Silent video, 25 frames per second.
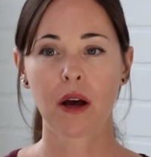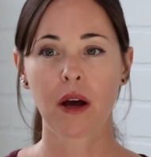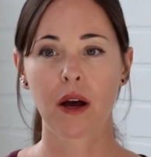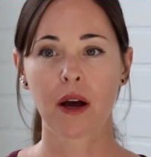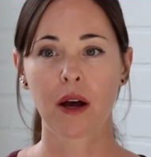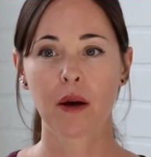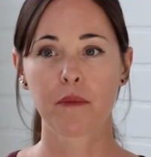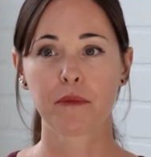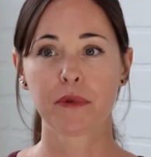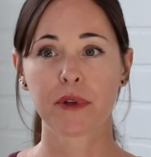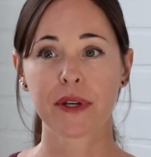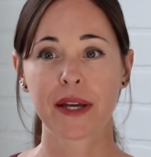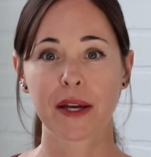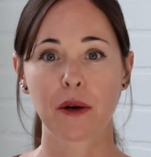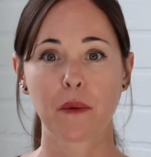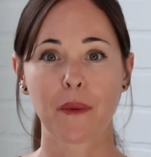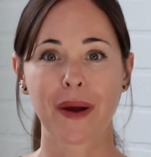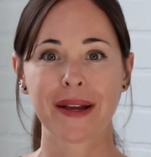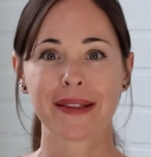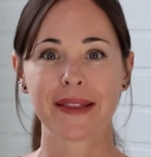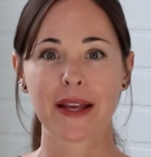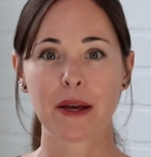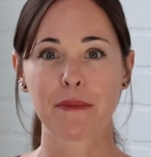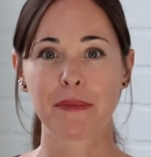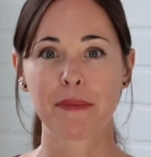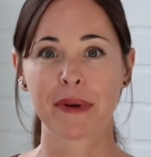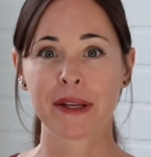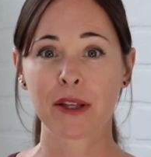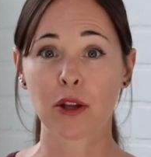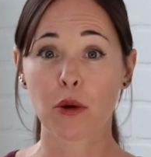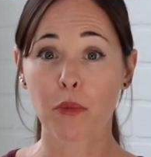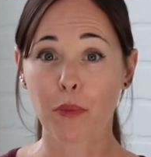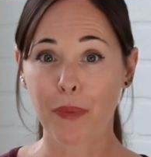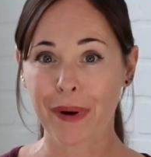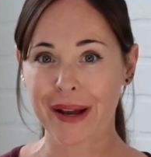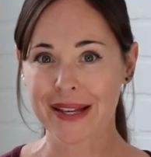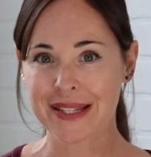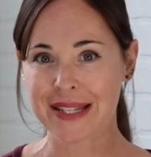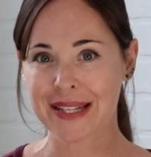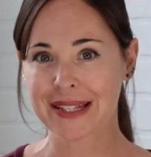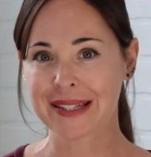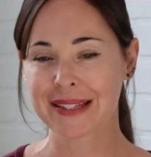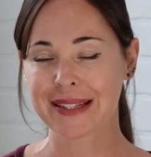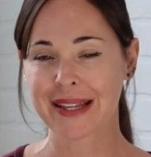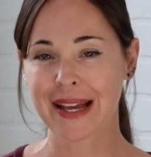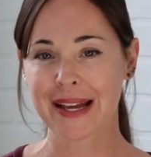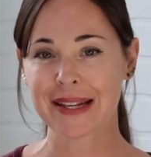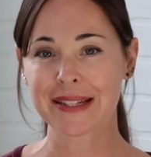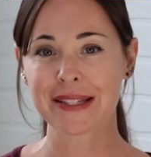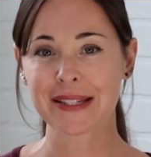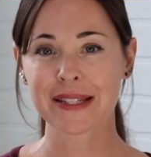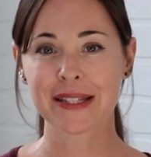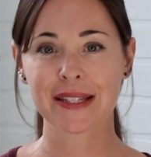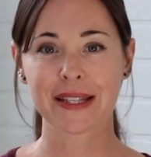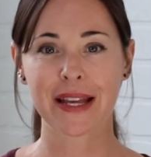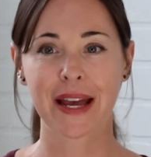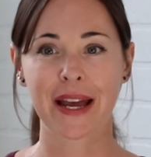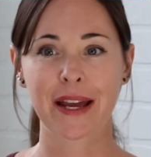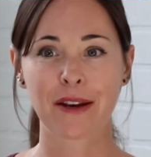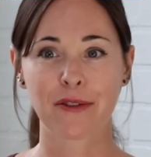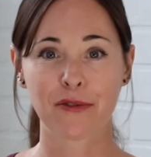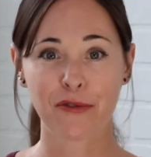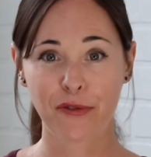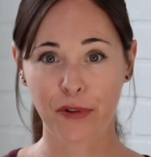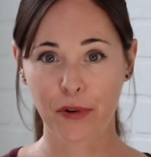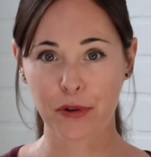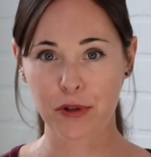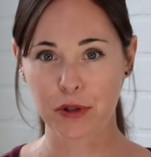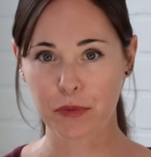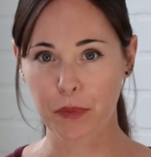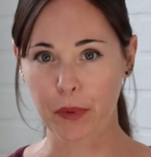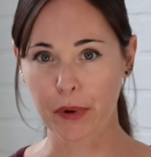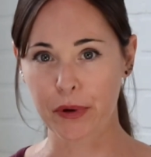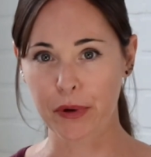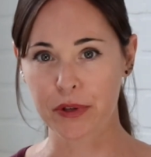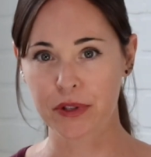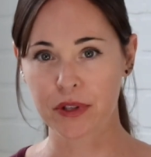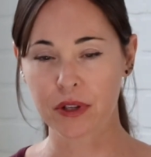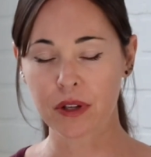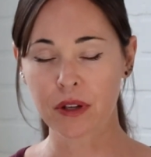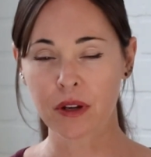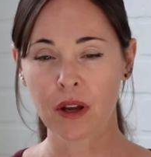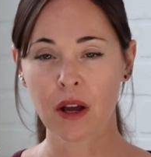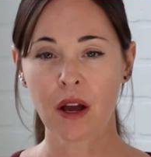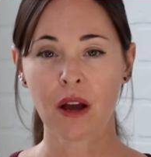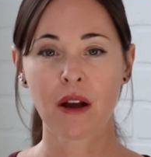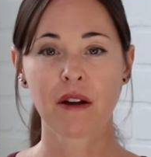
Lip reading: You can write them in the present tense and first person.